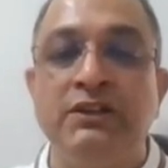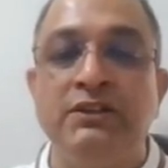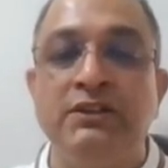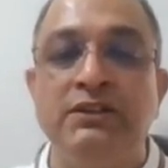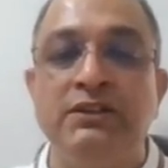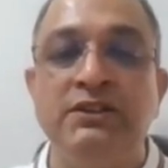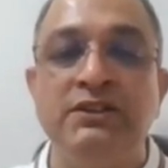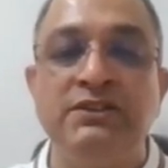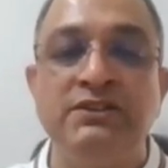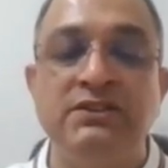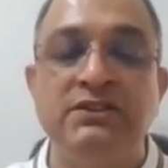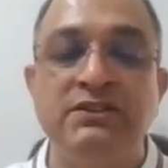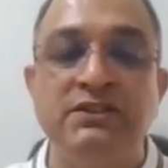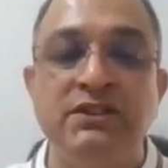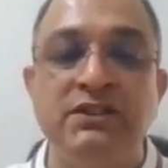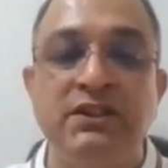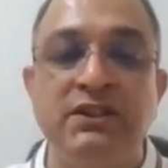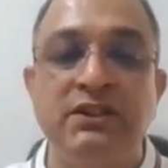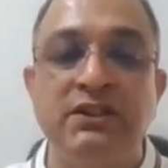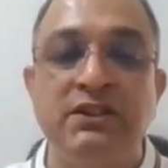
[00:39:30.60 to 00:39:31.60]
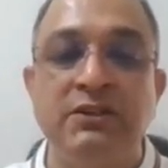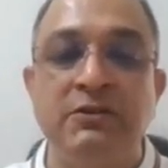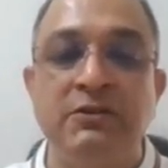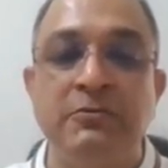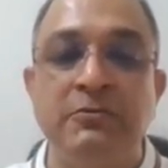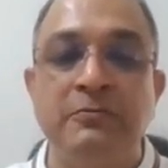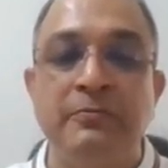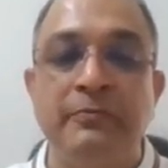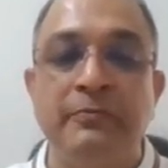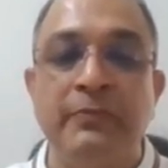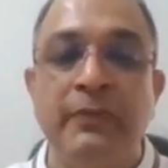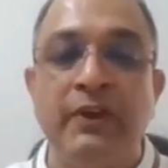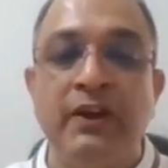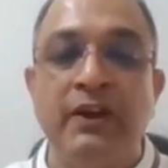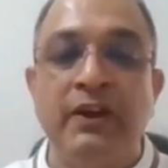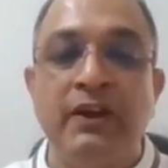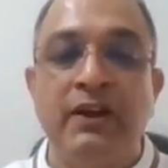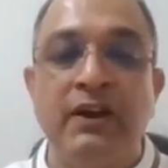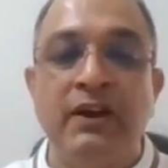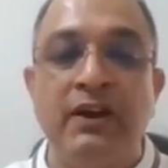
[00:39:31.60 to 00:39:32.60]
this uh,
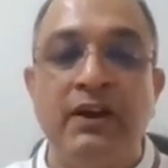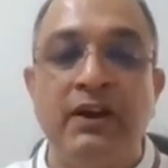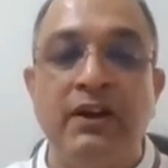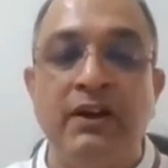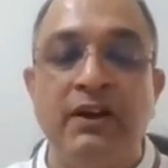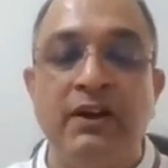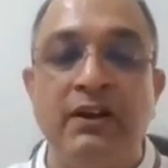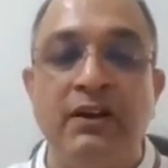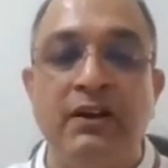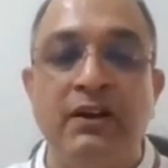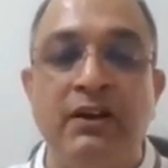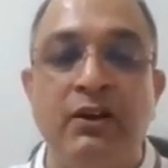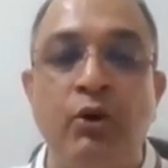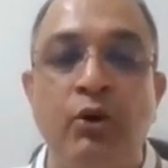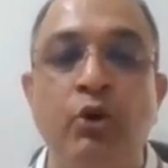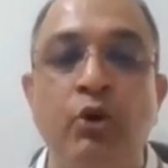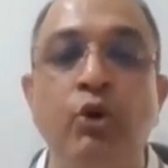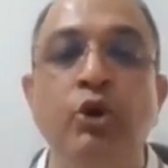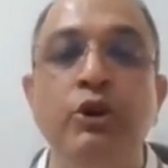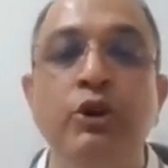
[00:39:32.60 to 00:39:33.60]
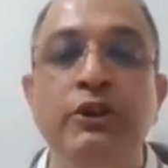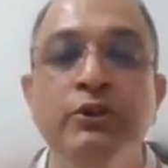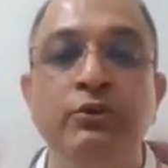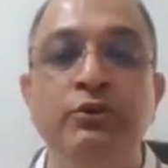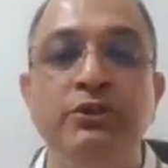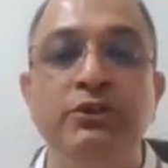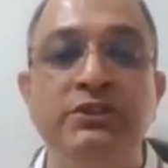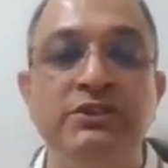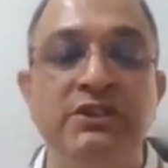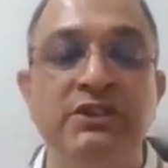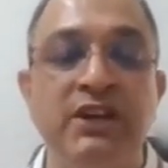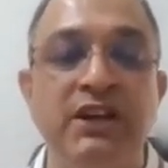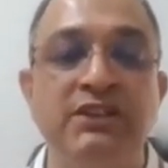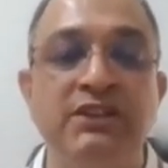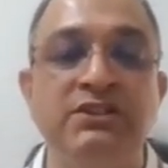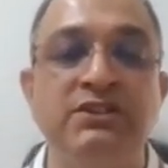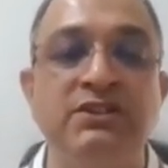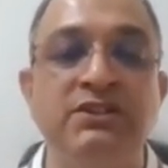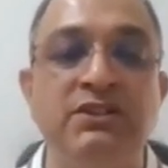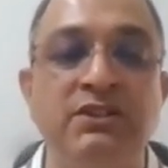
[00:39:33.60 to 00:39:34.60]
uh, whole new
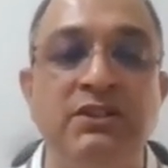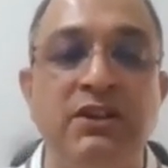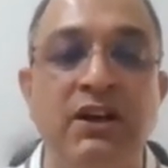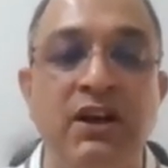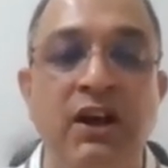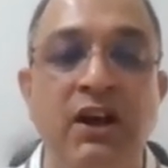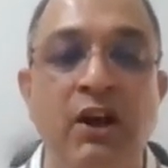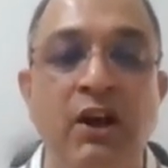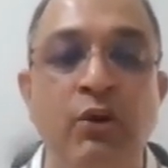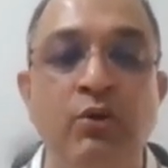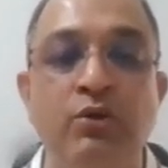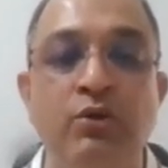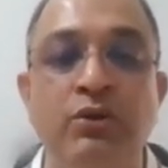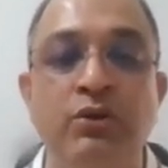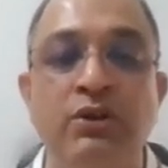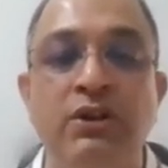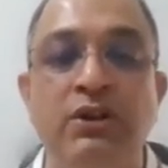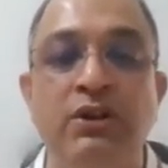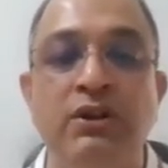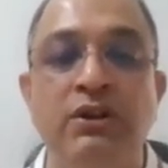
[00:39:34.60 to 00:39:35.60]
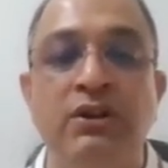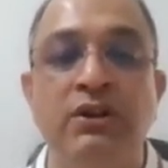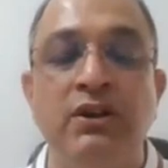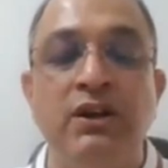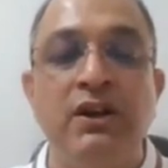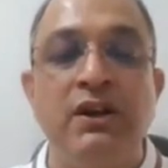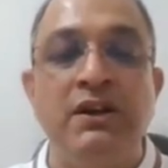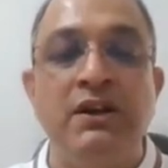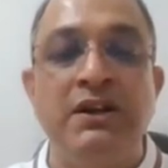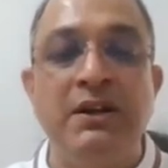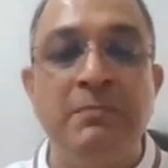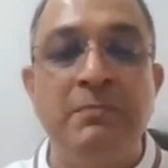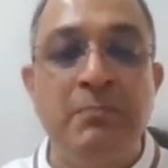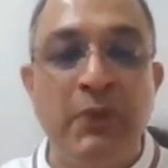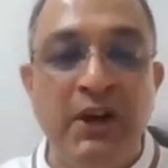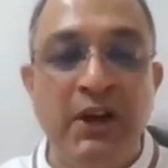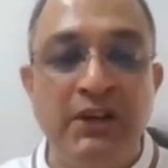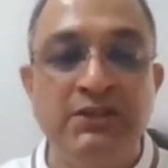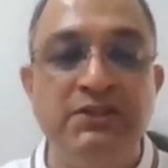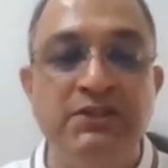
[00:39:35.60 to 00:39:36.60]
discussion around uh,
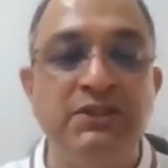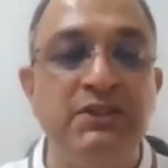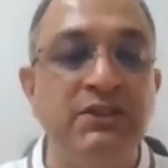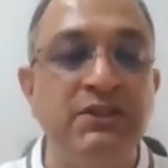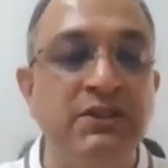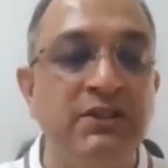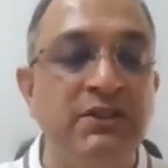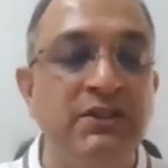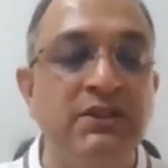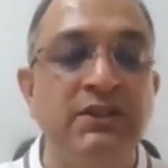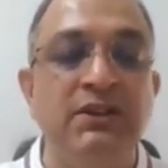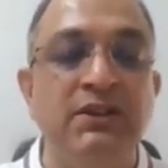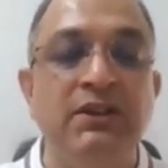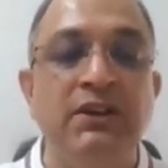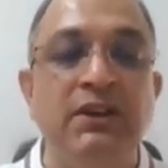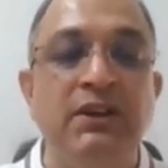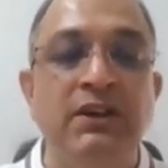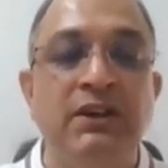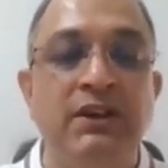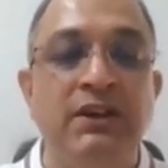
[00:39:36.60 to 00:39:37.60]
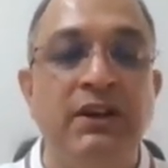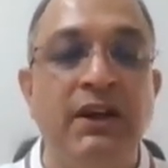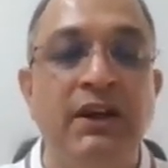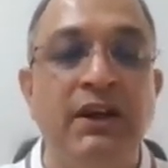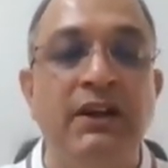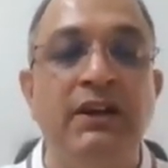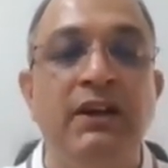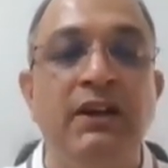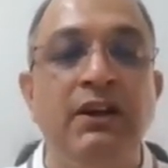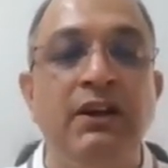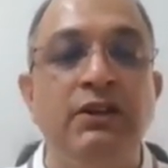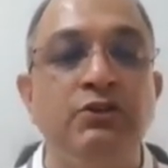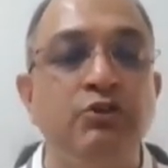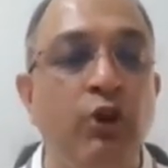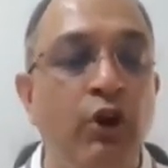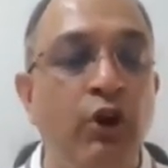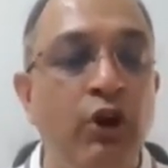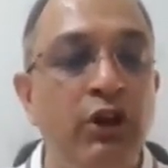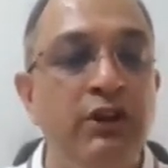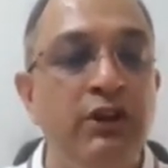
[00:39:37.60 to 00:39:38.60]
depression, right?
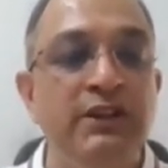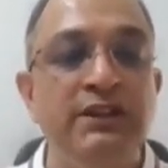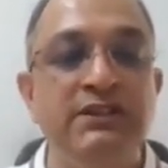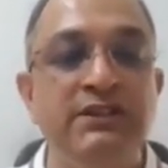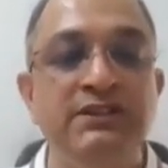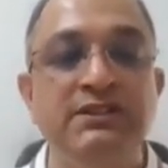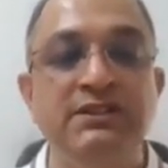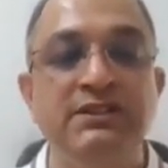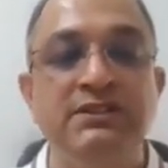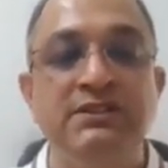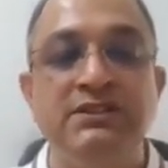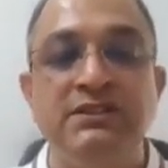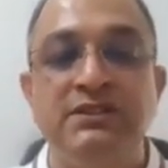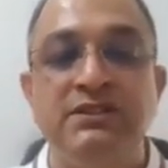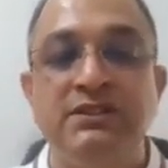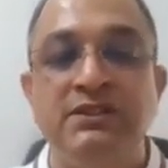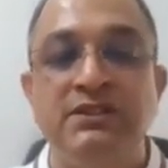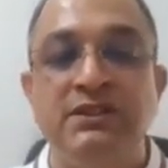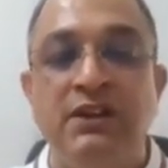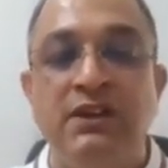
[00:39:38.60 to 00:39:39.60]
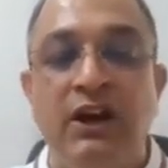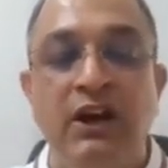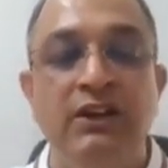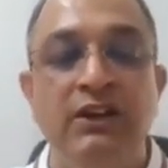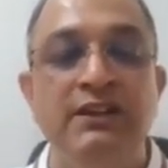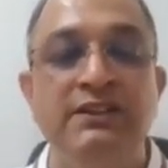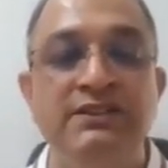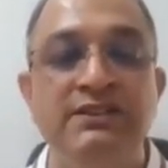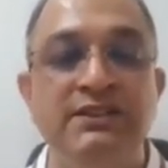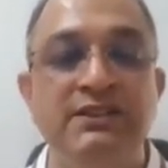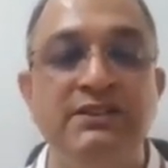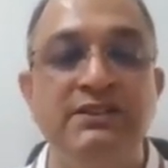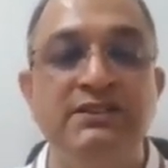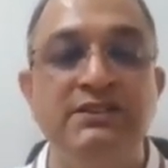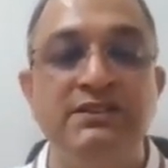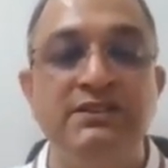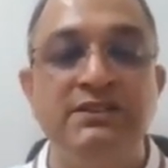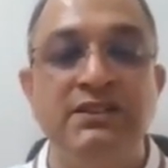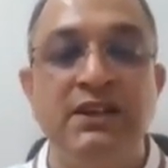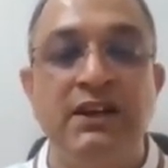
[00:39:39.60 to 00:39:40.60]
So all this, all this
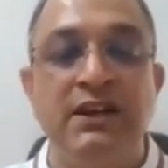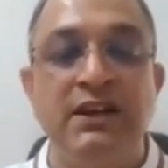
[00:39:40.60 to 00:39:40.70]
is